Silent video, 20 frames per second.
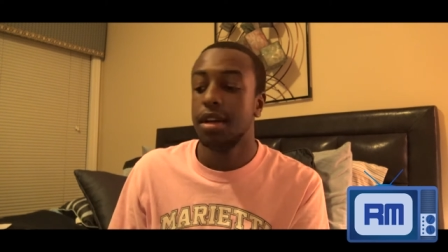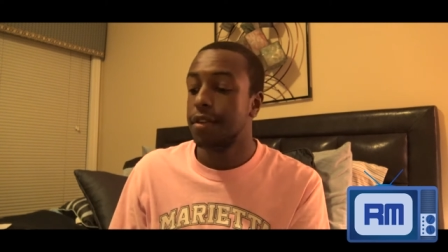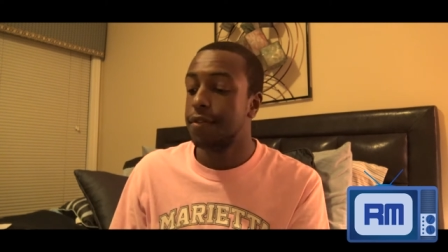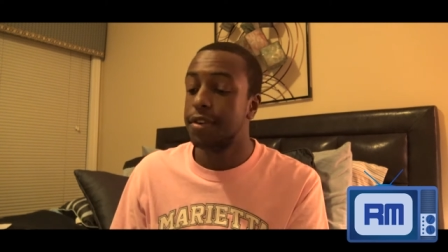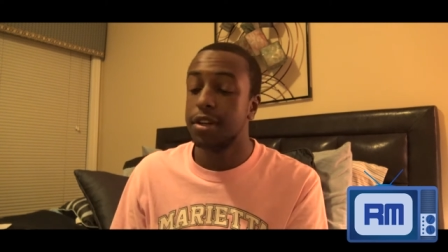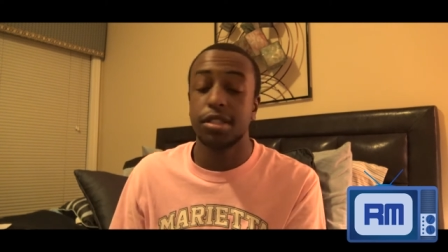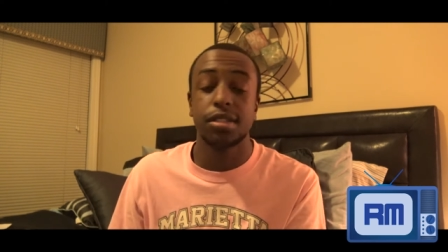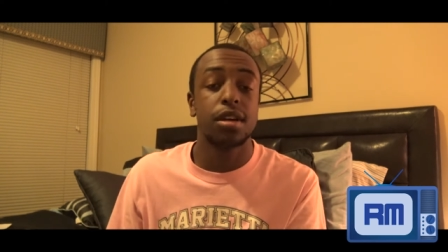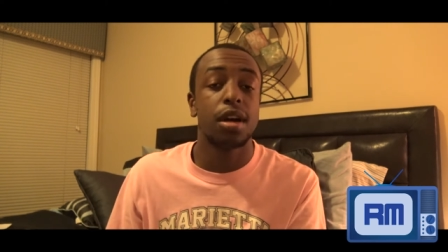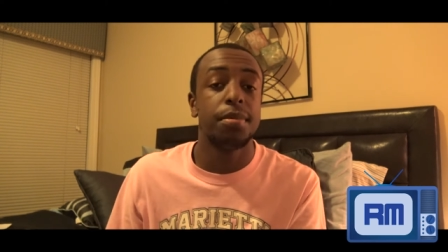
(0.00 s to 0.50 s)

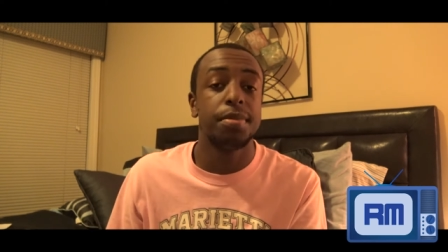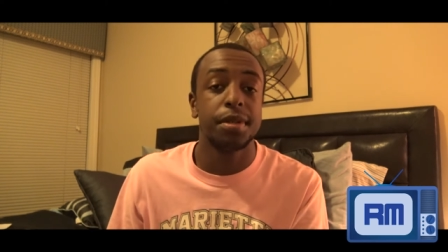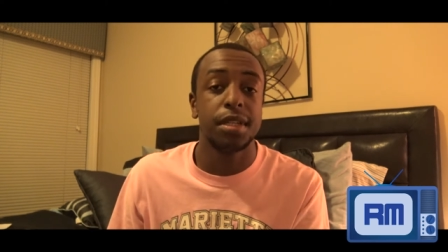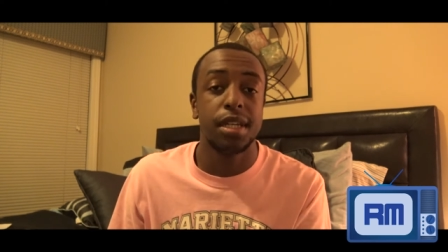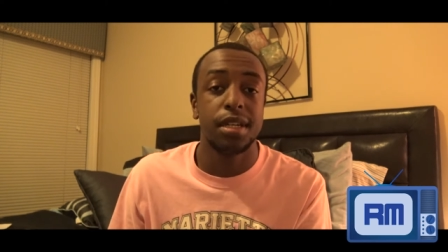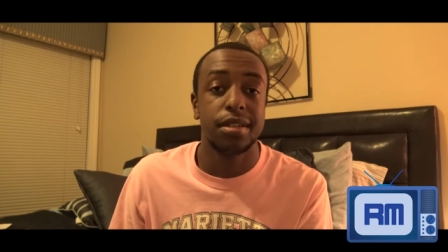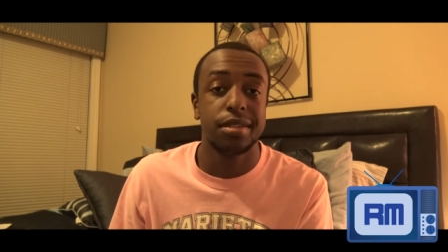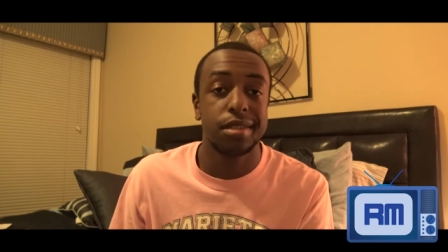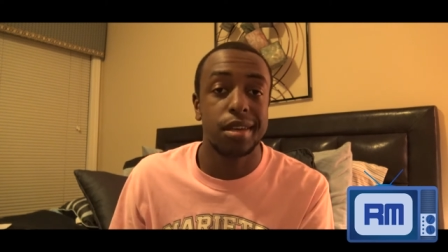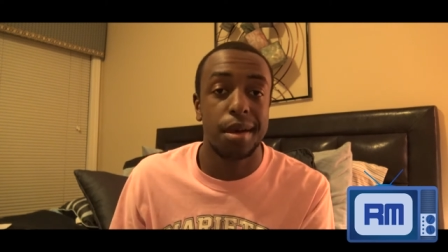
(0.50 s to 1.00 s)
first couple
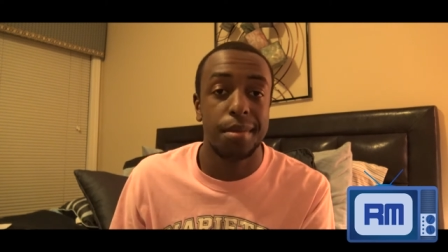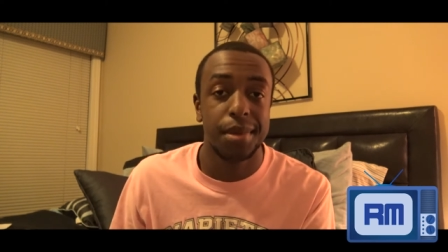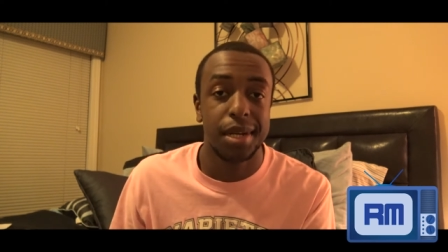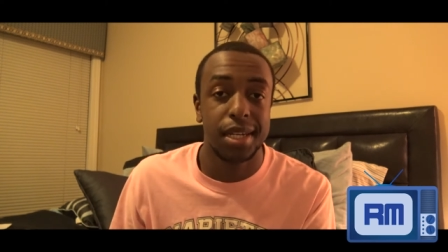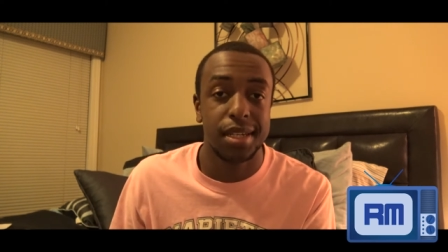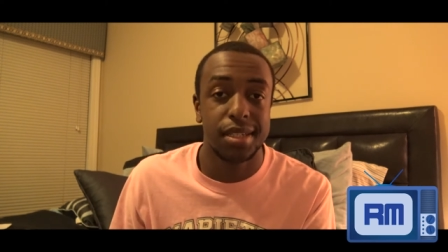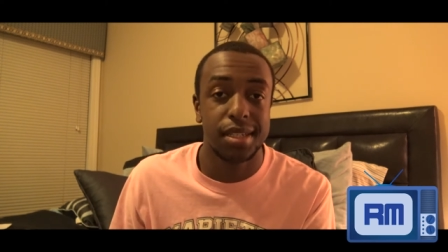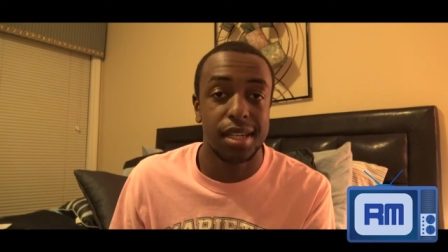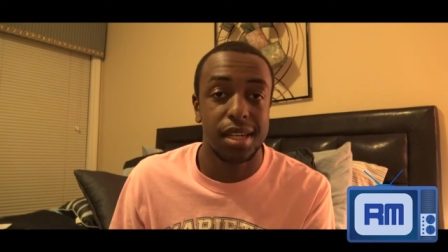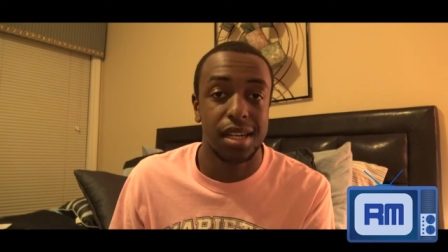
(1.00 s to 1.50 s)
years coming
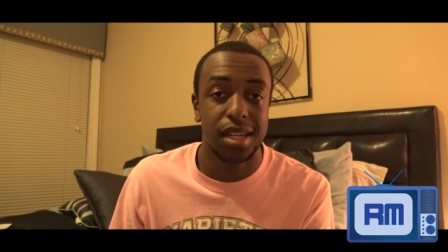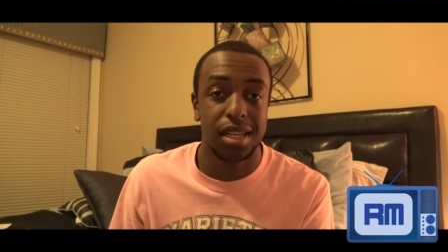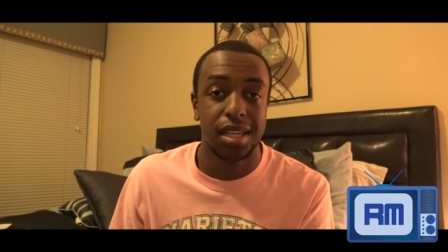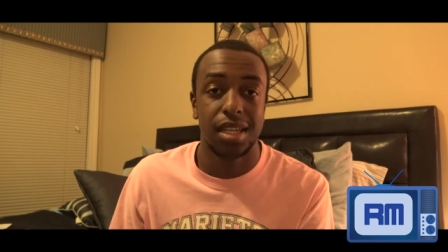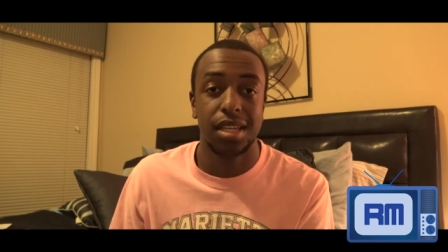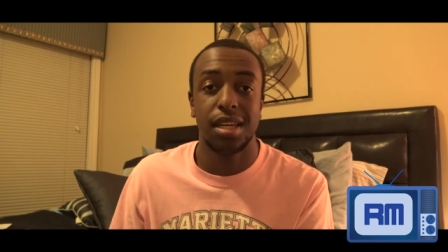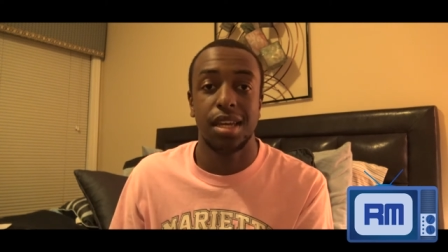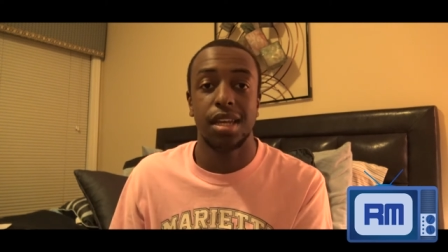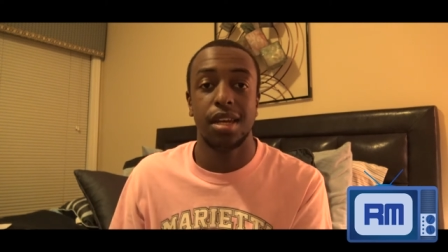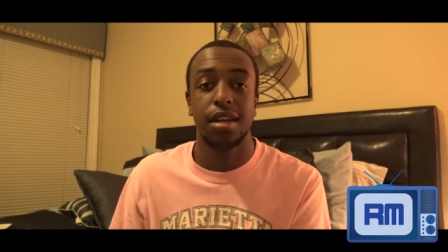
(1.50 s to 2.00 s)
into the
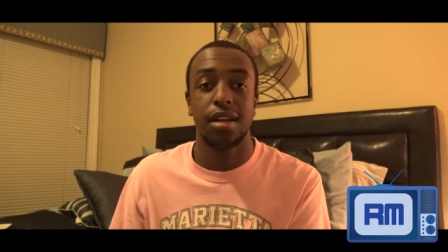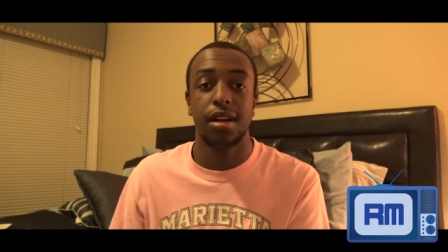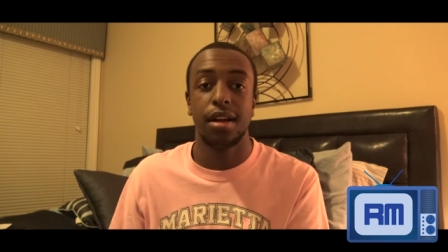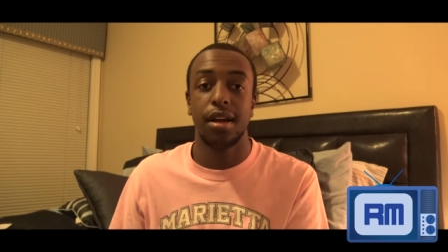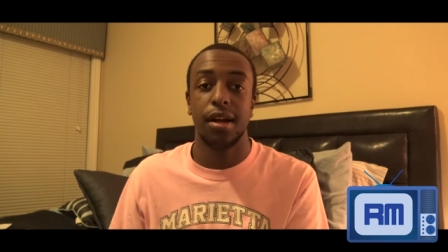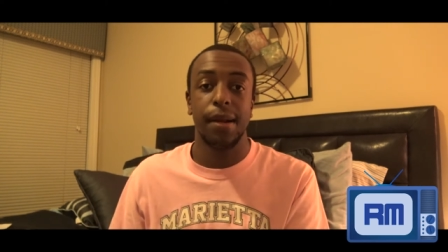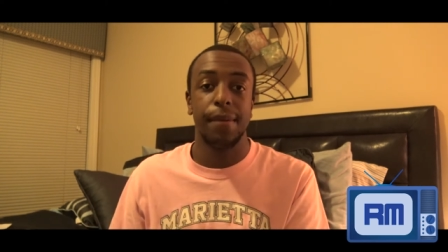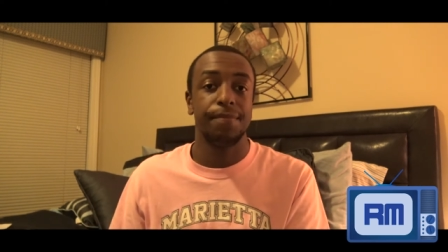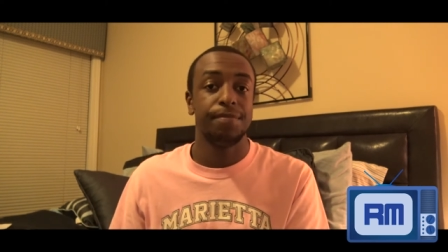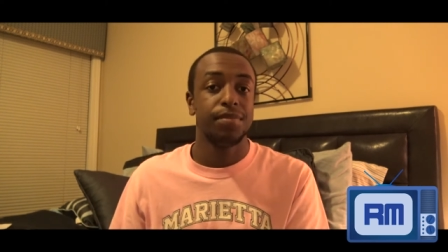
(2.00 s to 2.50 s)
league, getting
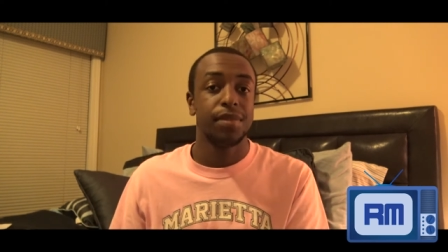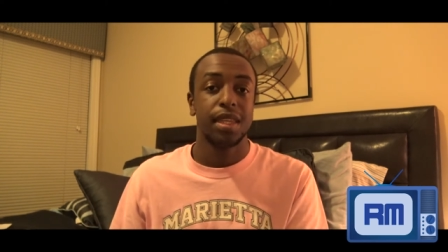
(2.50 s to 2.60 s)
hurt,